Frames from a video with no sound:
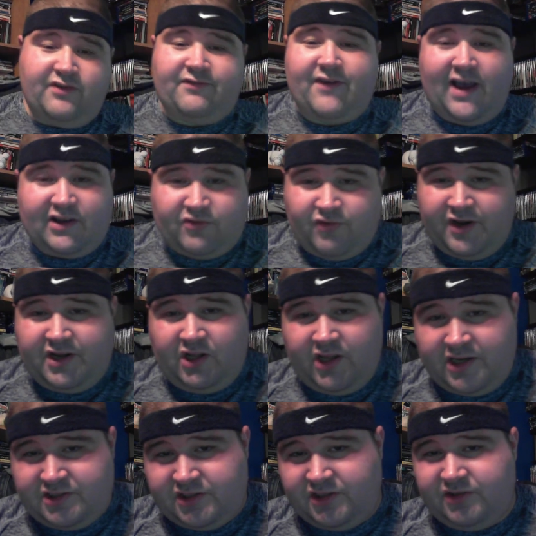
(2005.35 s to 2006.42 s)
Factory
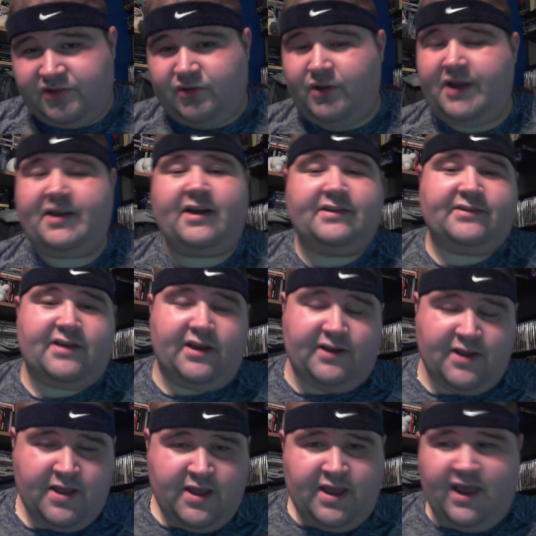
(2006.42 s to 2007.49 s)
collection. So like I said,
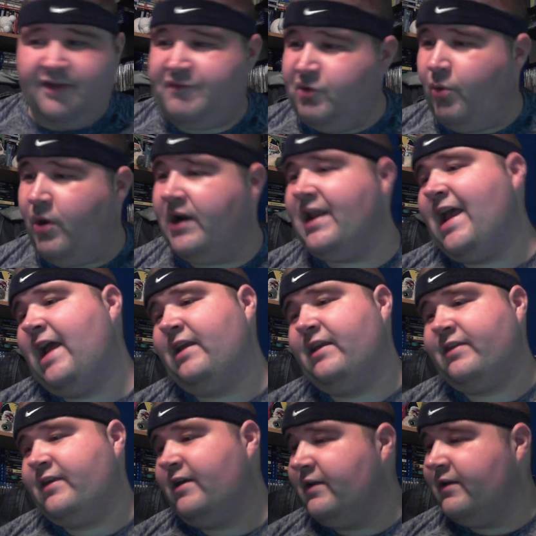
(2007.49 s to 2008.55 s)
if you want
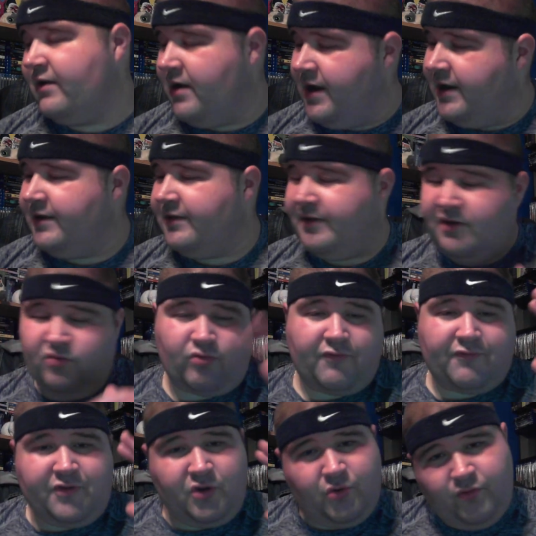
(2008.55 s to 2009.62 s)
anything, any of these
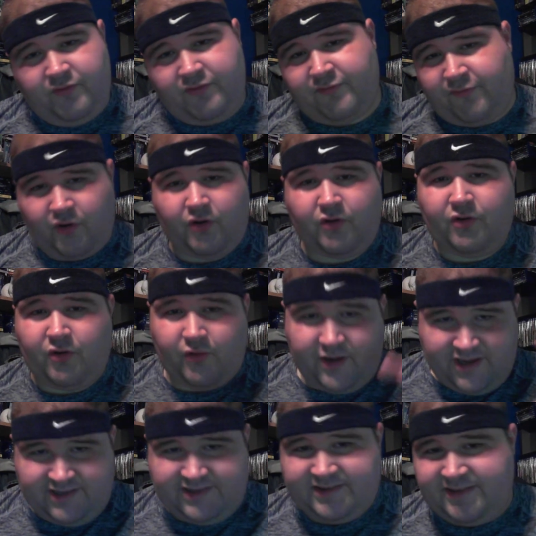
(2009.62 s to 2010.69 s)
reviewed further
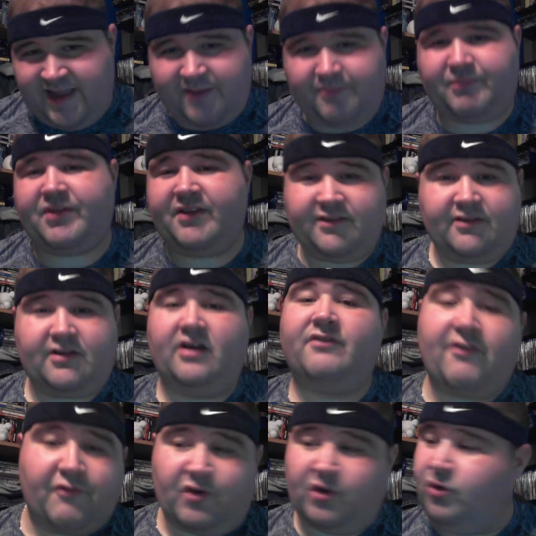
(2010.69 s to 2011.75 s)
in depth and stuff,
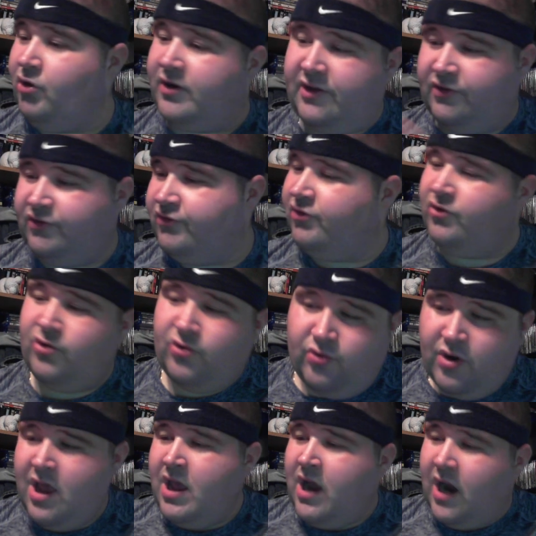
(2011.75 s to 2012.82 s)
if you're looking to
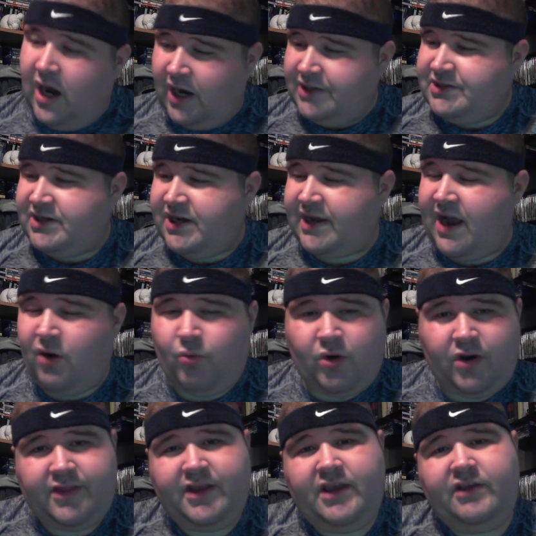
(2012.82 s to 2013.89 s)
check out one
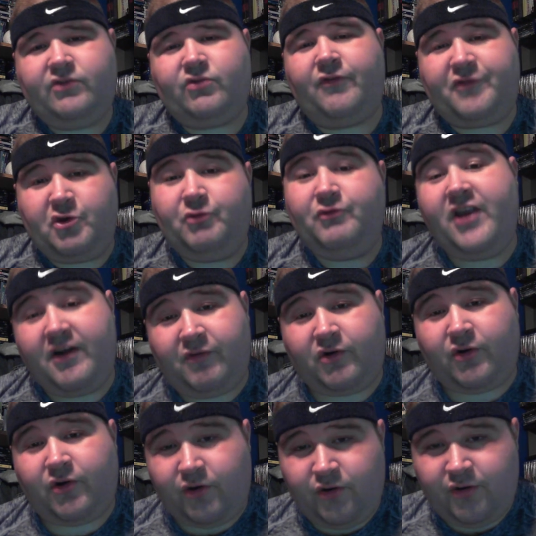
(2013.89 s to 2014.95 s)
of these, or if you've never
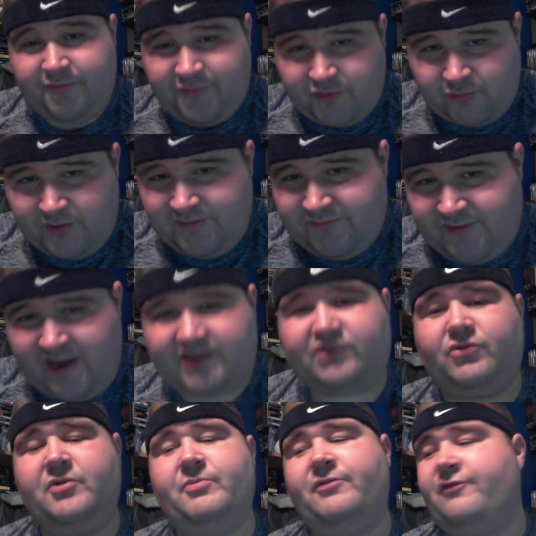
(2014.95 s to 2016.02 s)
heard of Scream
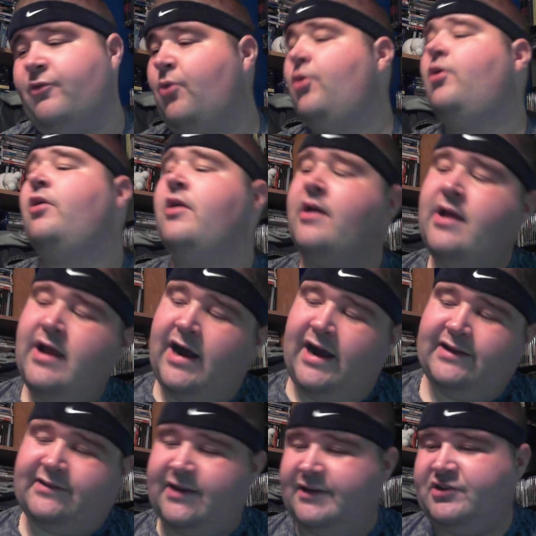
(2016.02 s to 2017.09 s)
Factory before,
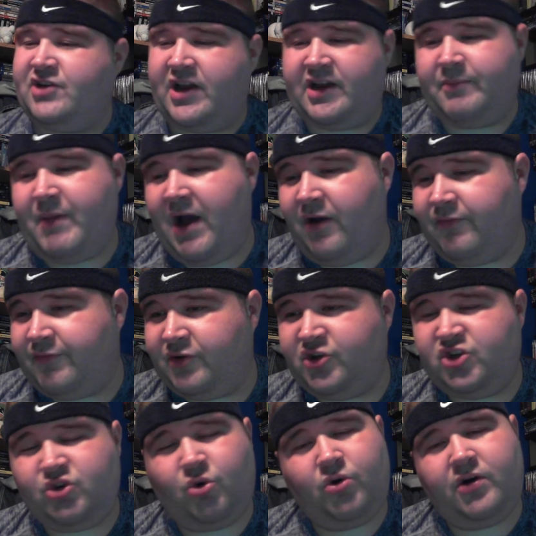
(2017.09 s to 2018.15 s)
I'd say check them out for
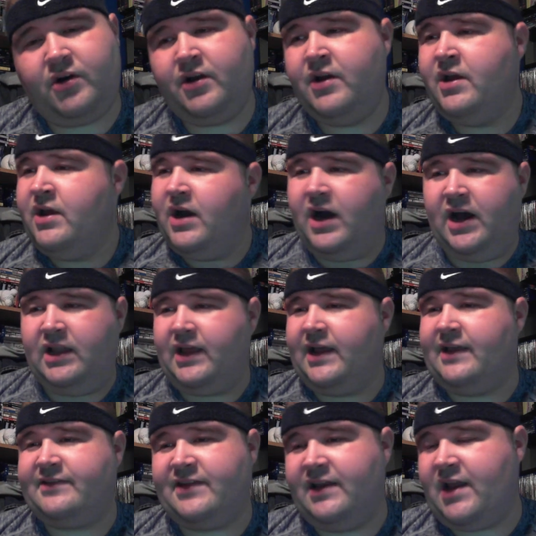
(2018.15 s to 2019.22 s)
sure. Like I
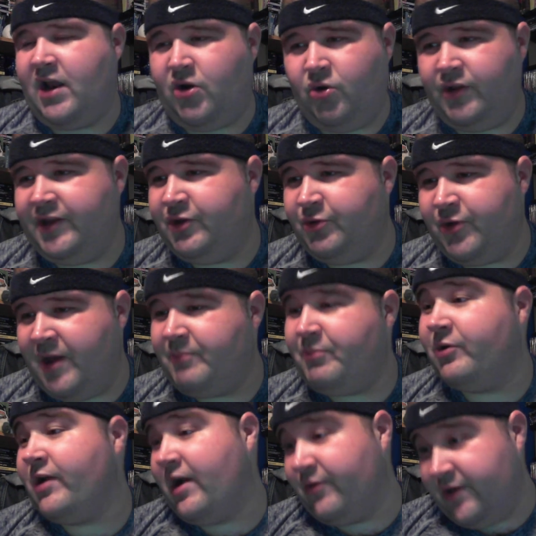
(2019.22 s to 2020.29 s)
said, not only do they
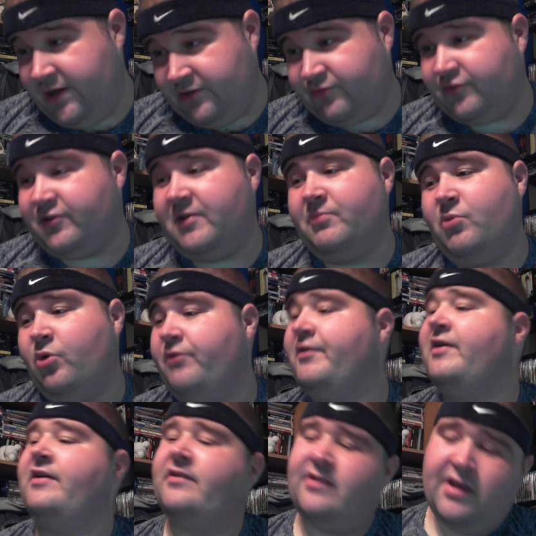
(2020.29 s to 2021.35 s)
put out interesting
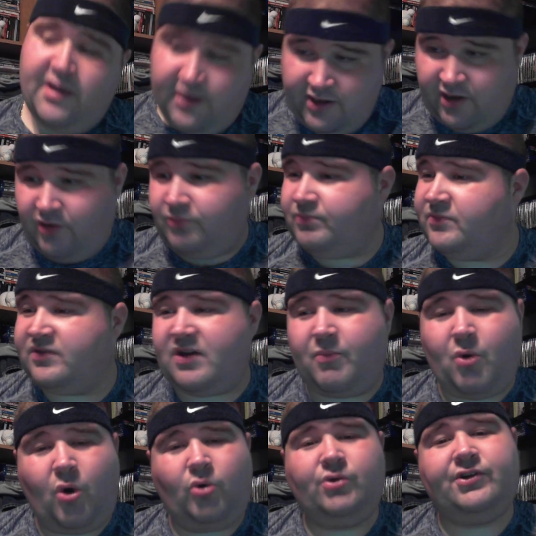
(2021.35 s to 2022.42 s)
movies, you know, some
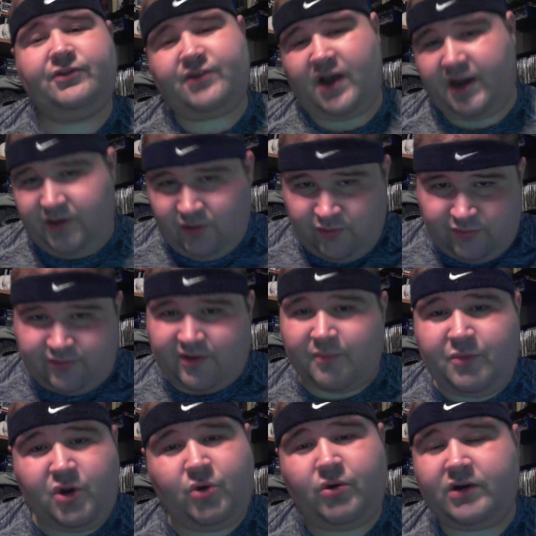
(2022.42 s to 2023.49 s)
older titles, some
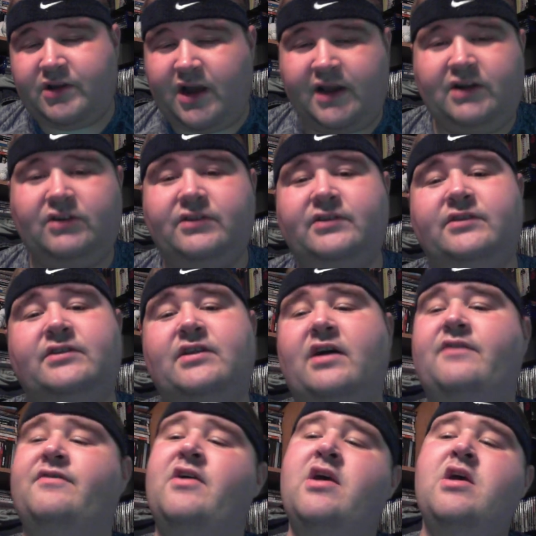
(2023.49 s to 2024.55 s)
newer titles and
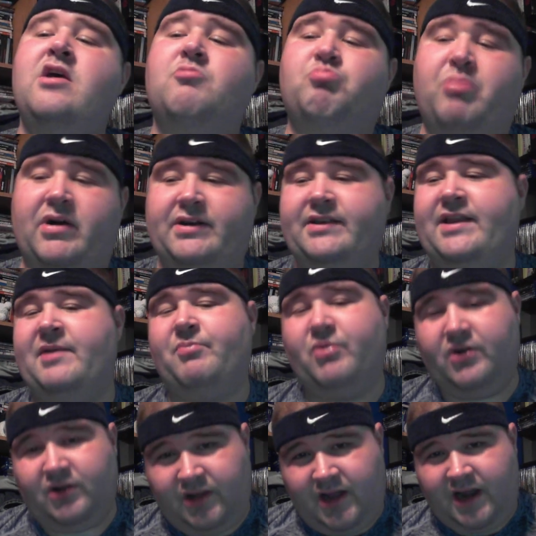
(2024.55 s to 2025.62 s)
stuff, but they put
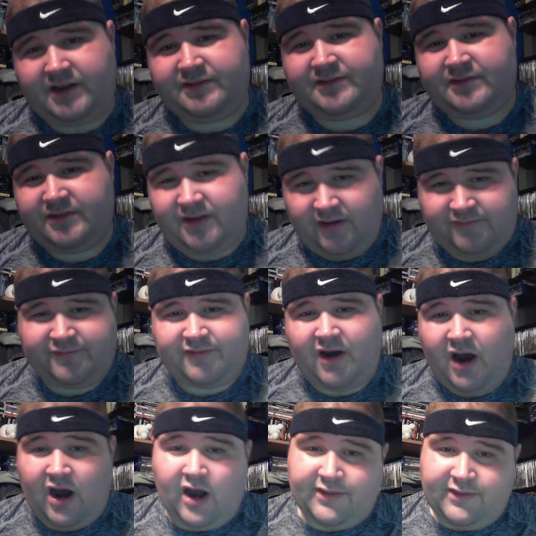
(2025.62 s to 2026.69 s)
a lot of stuff
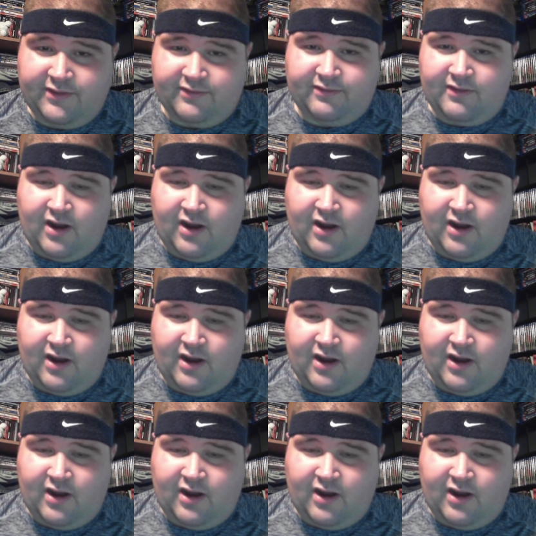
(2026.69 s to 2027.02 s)
on.